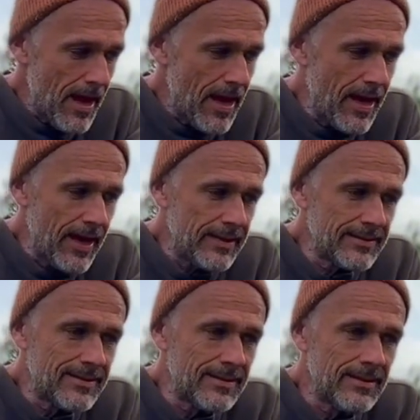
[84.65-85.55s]

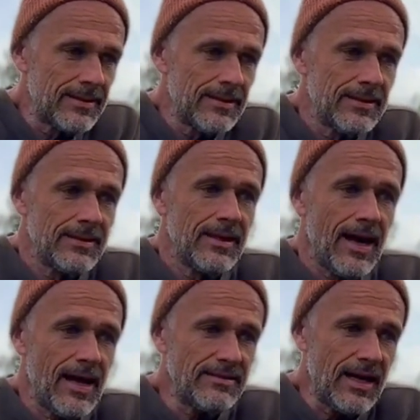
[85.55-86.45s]
and
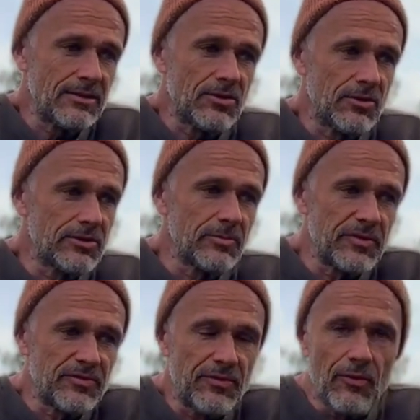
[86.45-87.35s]
as I told you
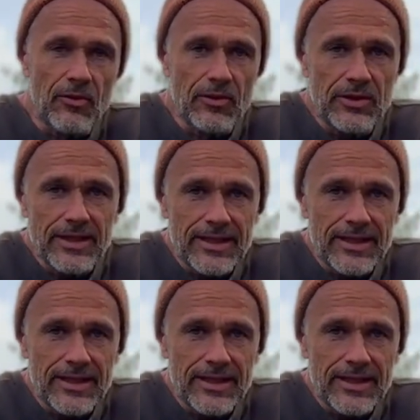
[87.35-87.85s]
before,